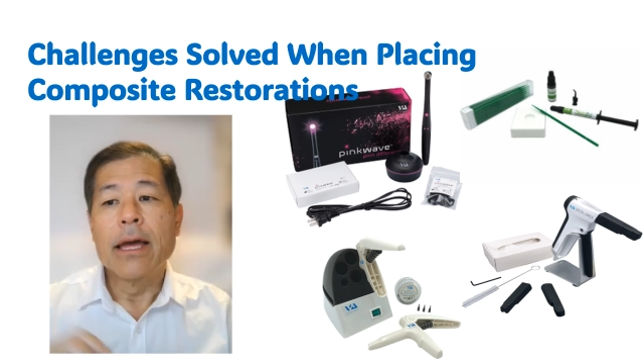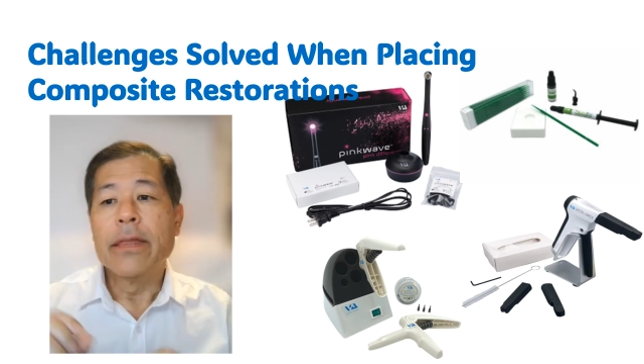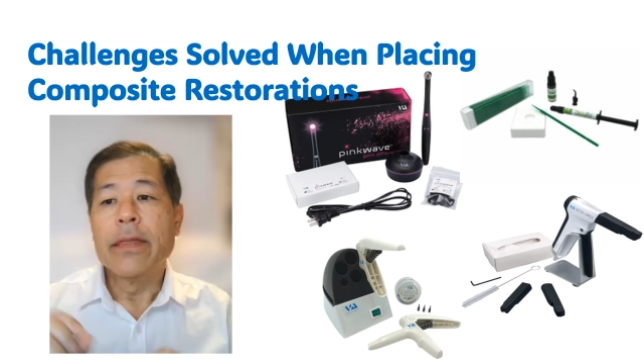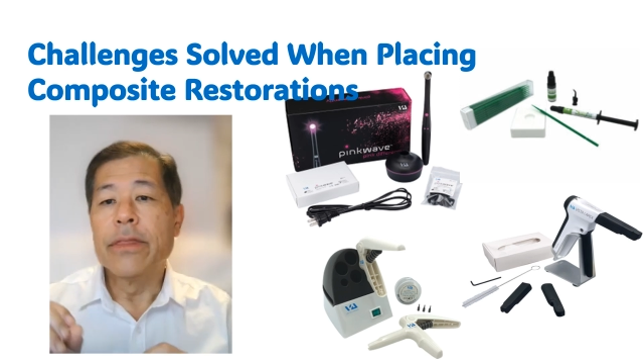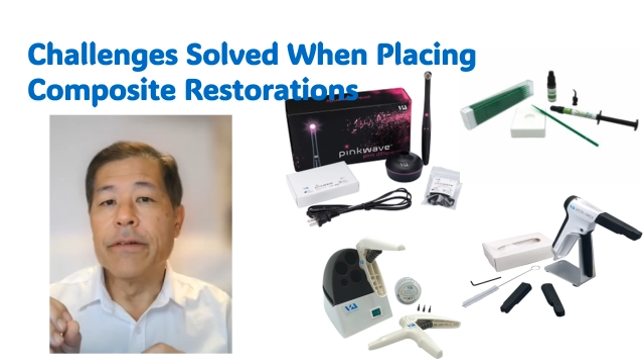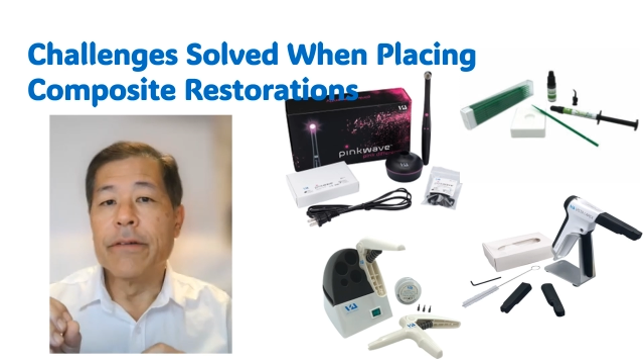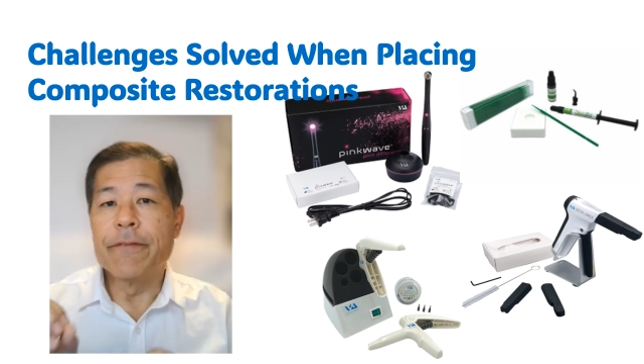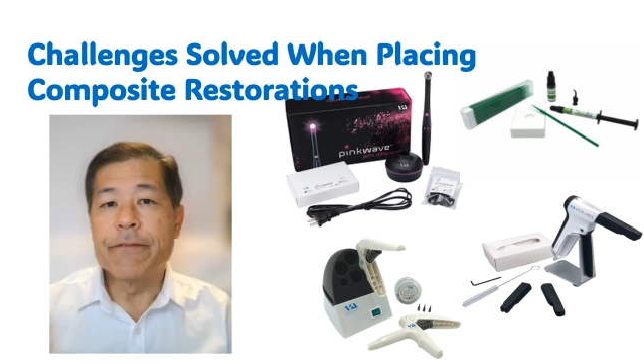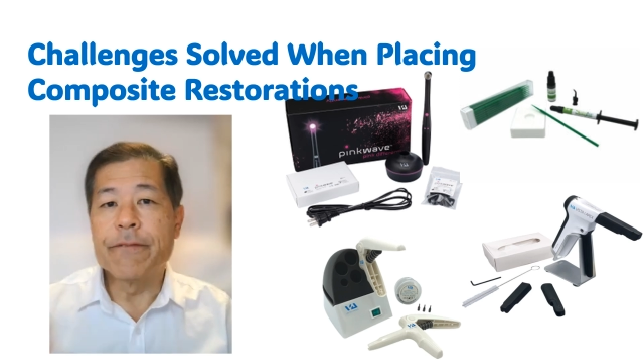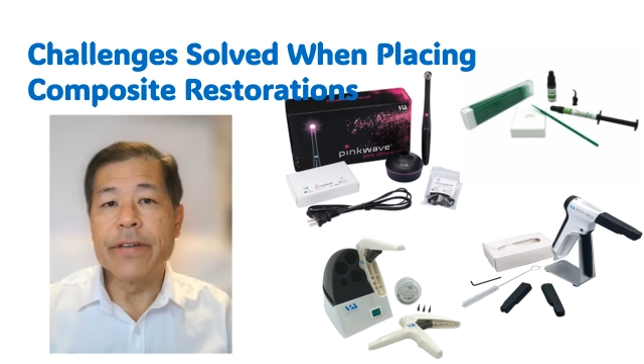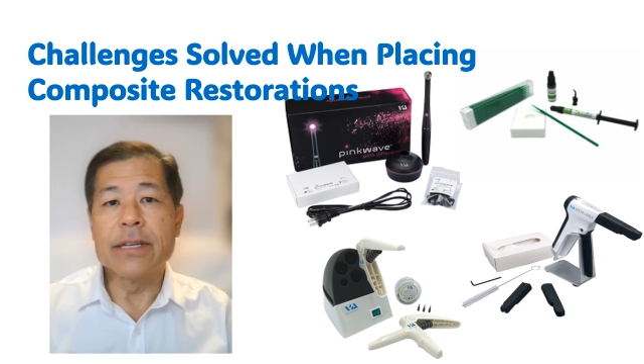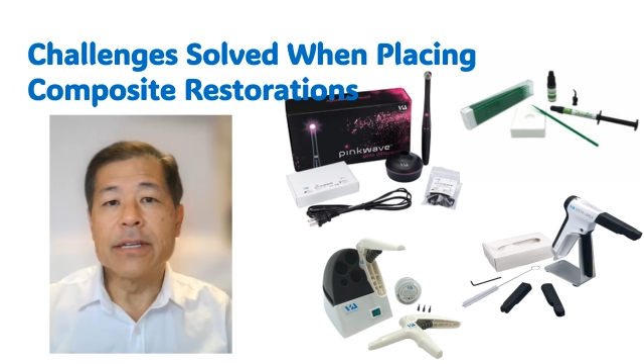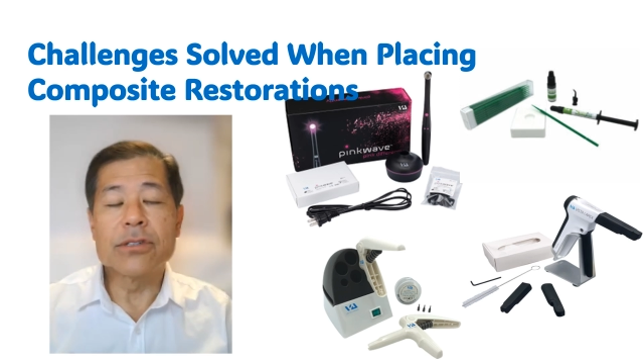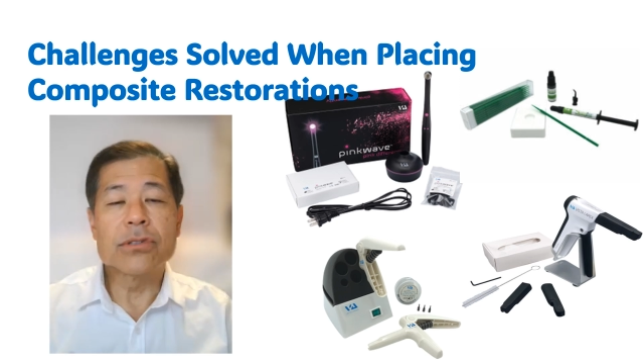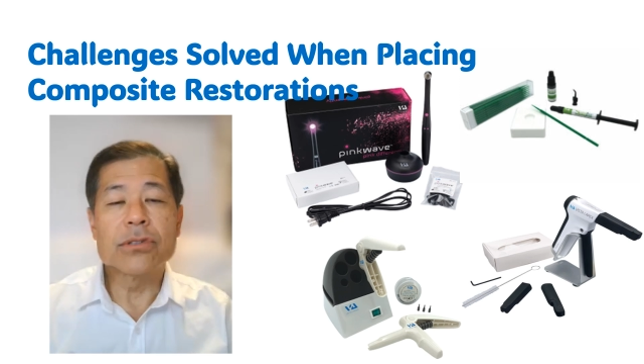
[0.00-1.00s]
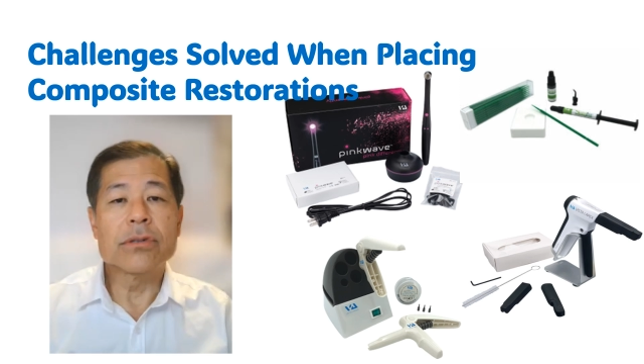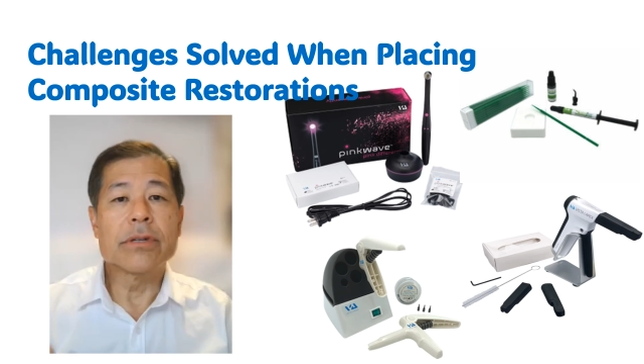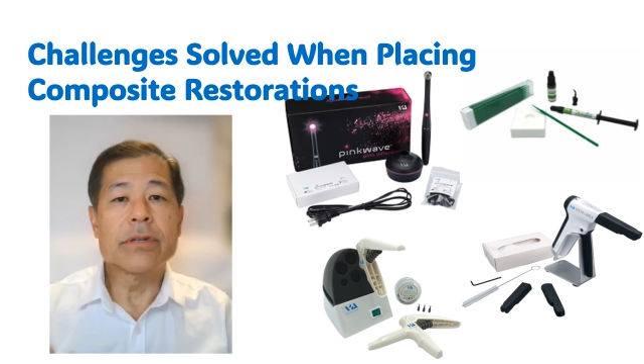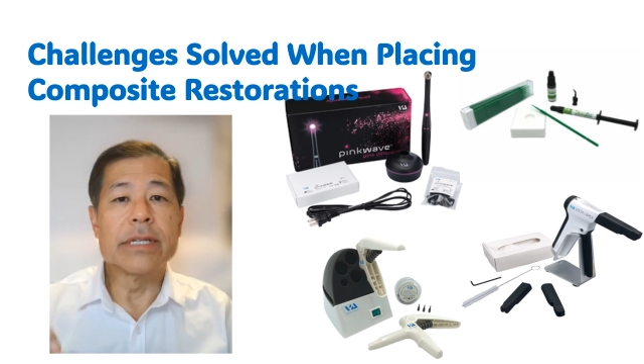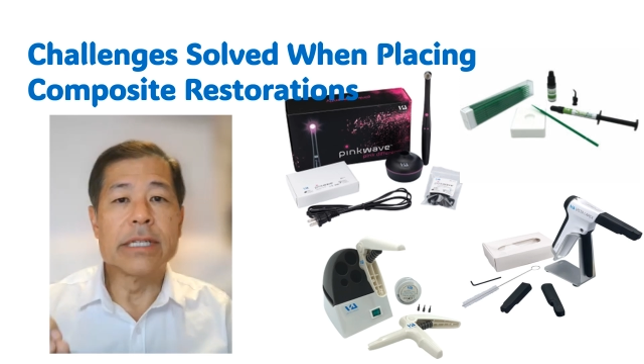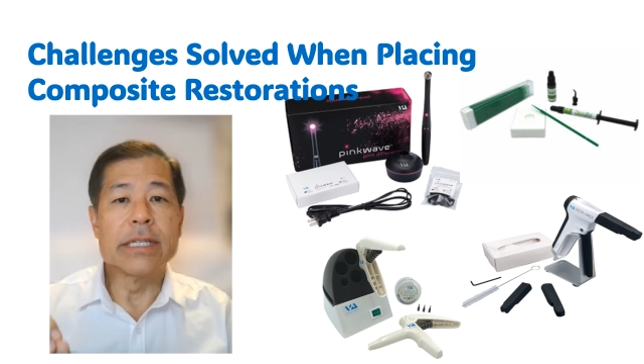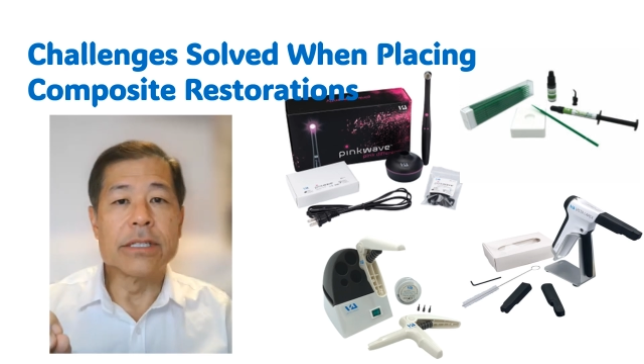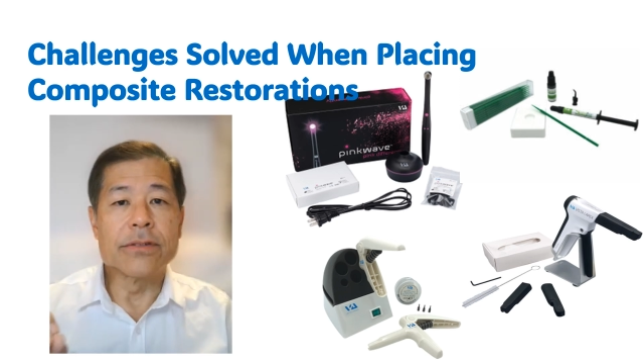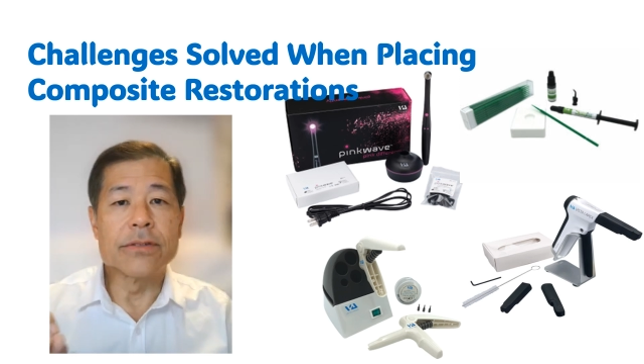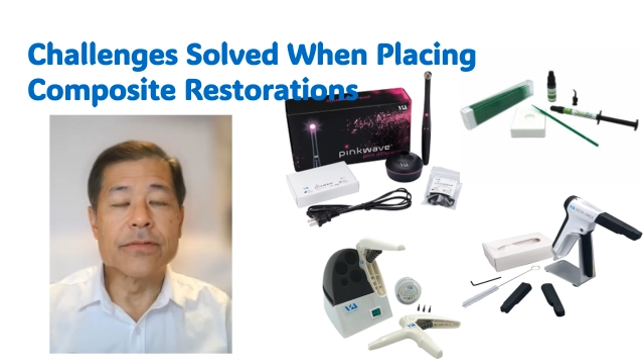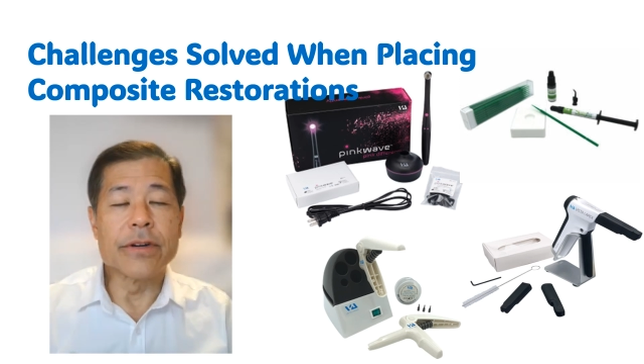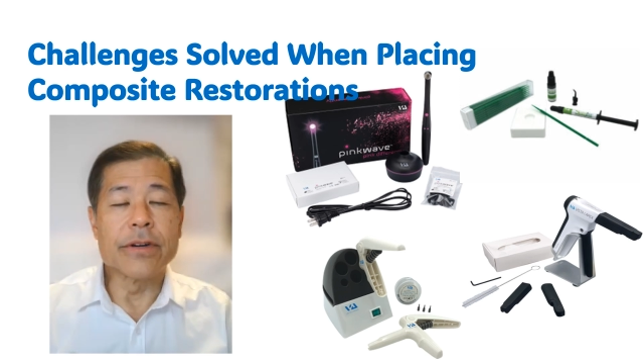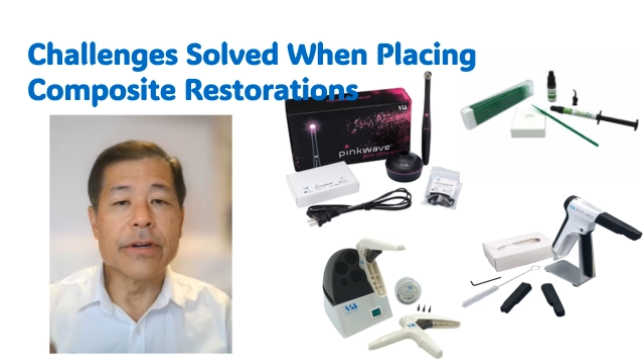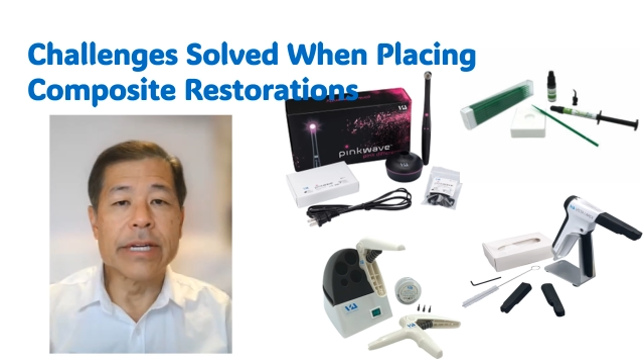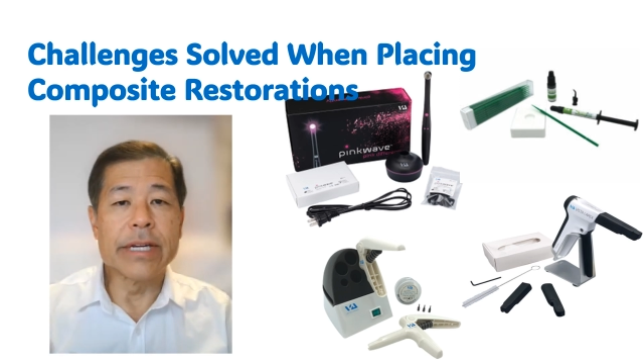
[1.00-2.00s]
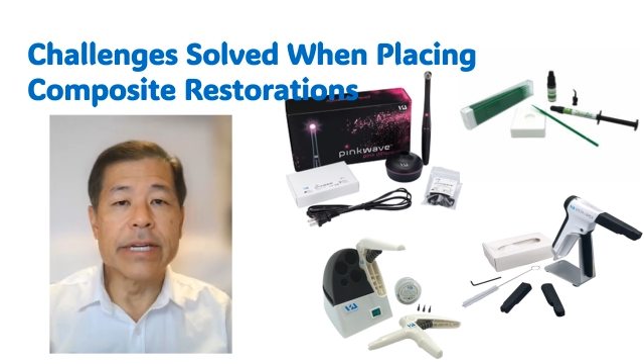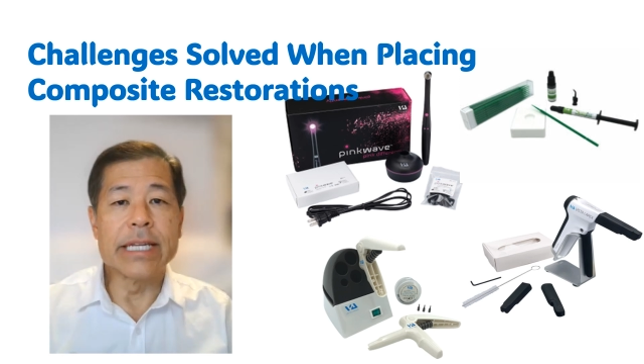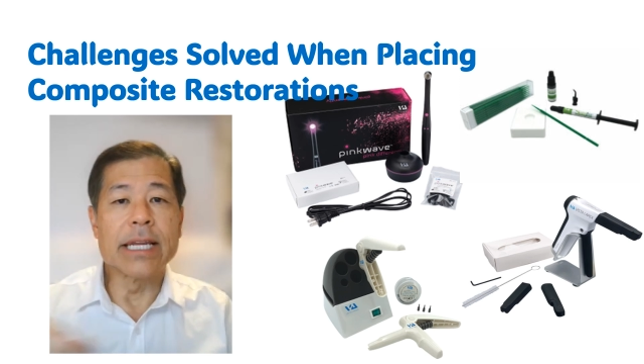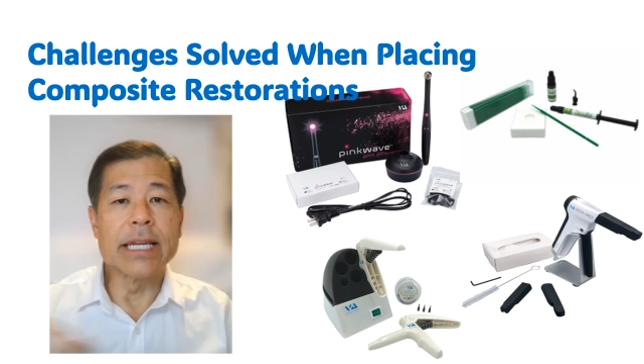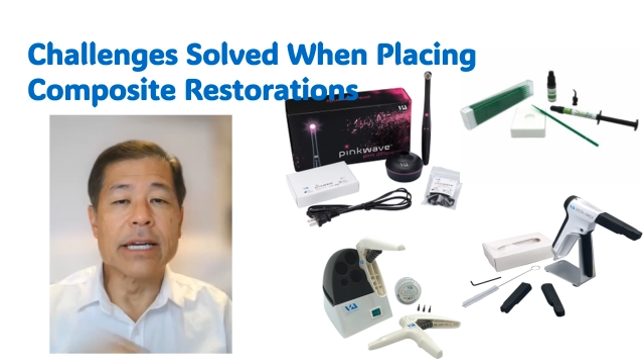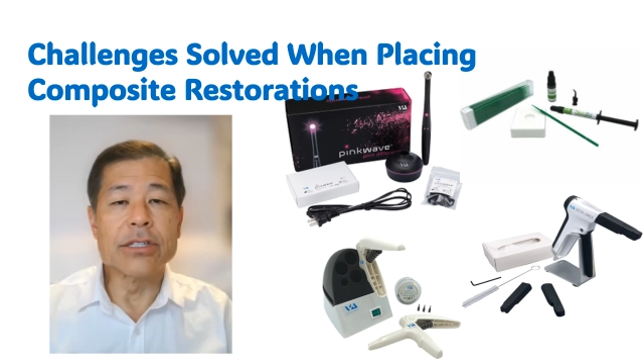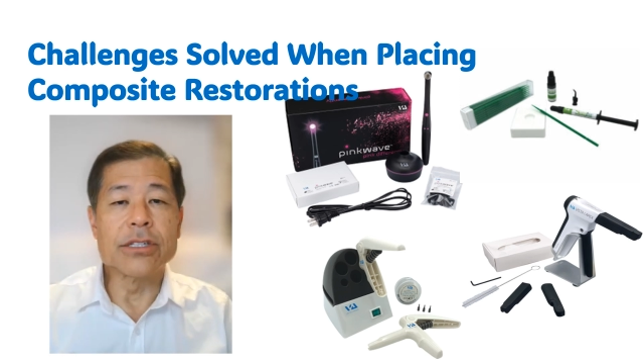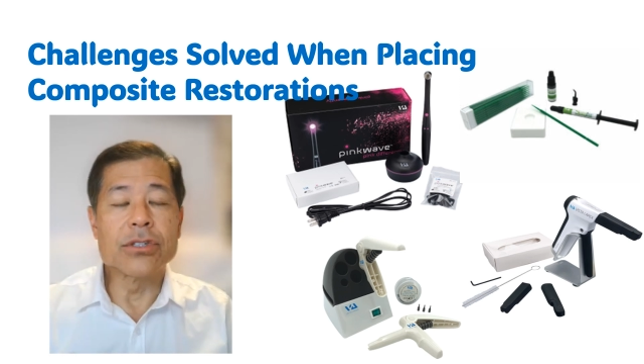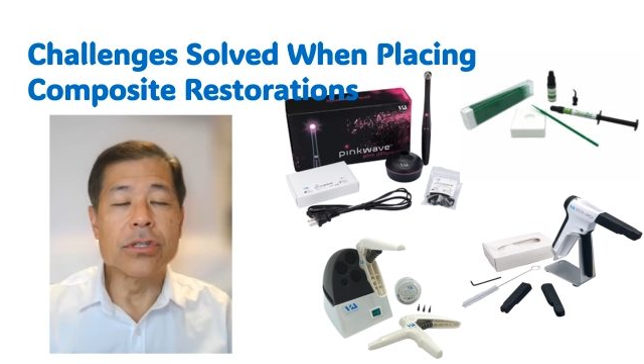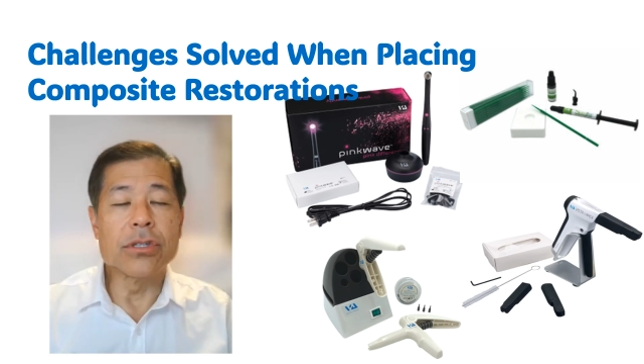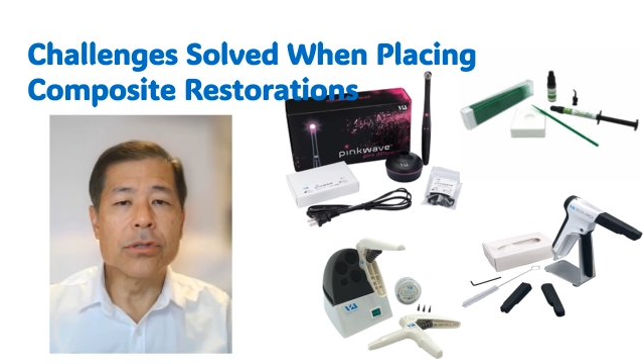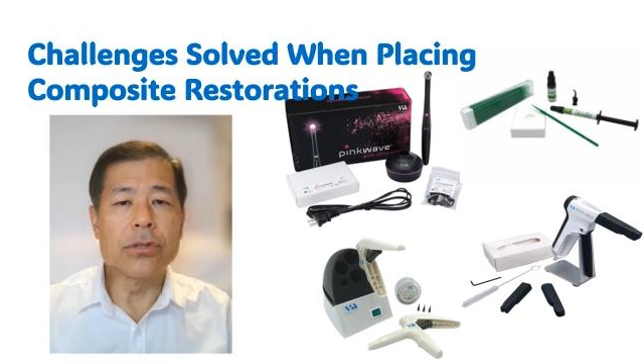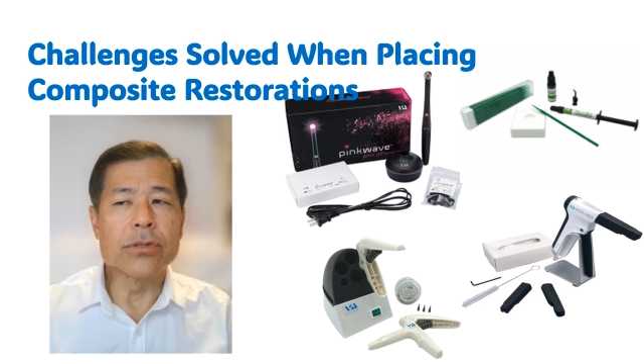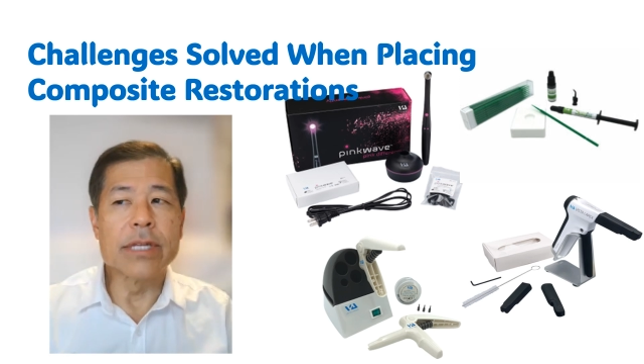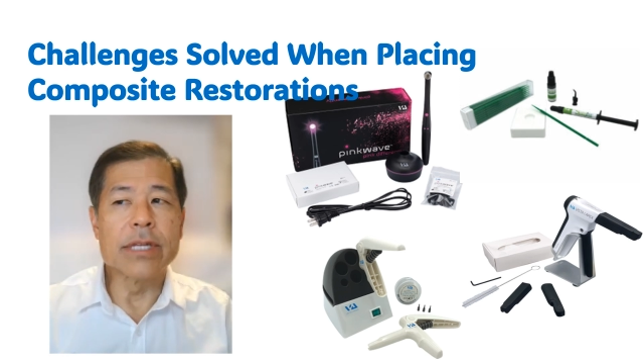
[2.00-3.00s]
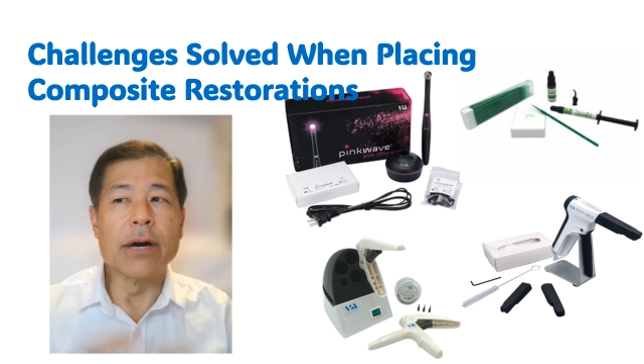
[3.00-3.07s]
The Phasor is very nice to use.